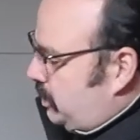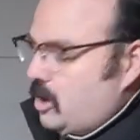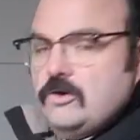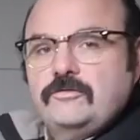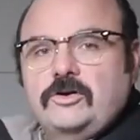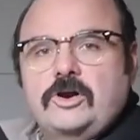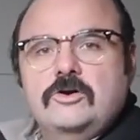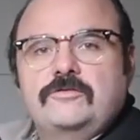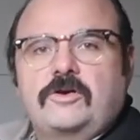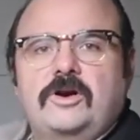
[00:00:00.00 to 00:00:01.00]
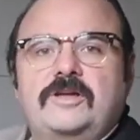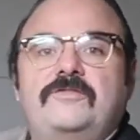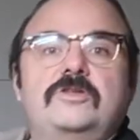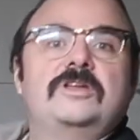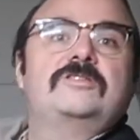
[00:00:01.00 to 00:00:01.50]
over and over, and if
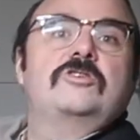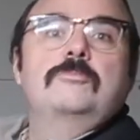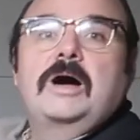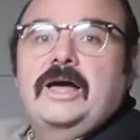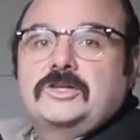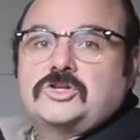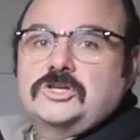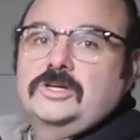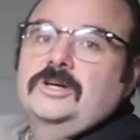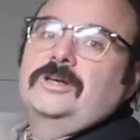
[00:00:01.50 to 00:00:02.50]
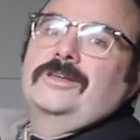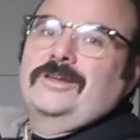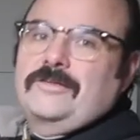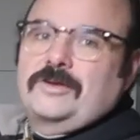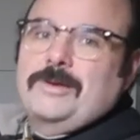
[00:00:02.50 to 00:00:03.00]
you did too much, then
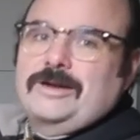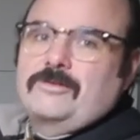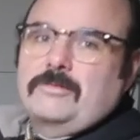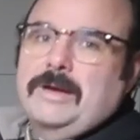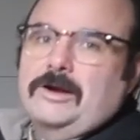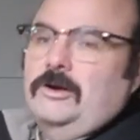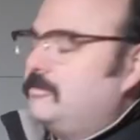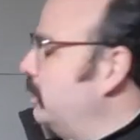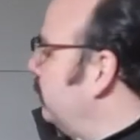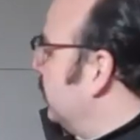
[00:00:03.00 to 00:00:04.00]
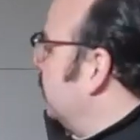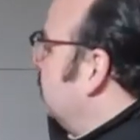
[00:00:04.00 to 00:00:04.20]
you have to go back and rub it back off really quick.